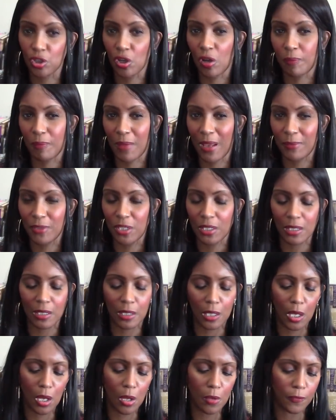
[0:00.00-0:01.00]
a job, maybe you
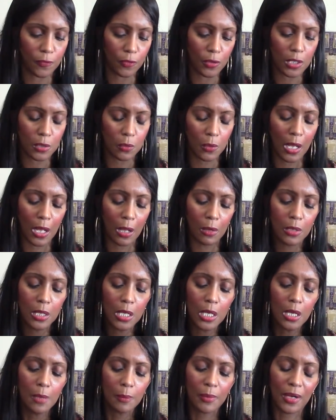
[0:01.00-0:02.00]
didn't go for it as well.
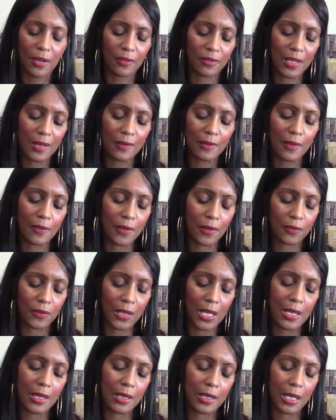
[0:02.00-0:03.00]
But I think that the
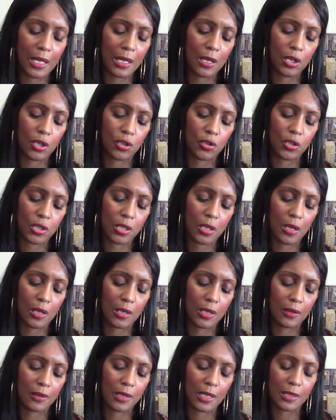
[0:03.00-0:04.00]
thinking
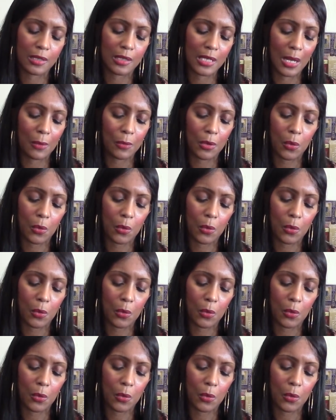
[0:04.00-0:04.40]
concerning this now,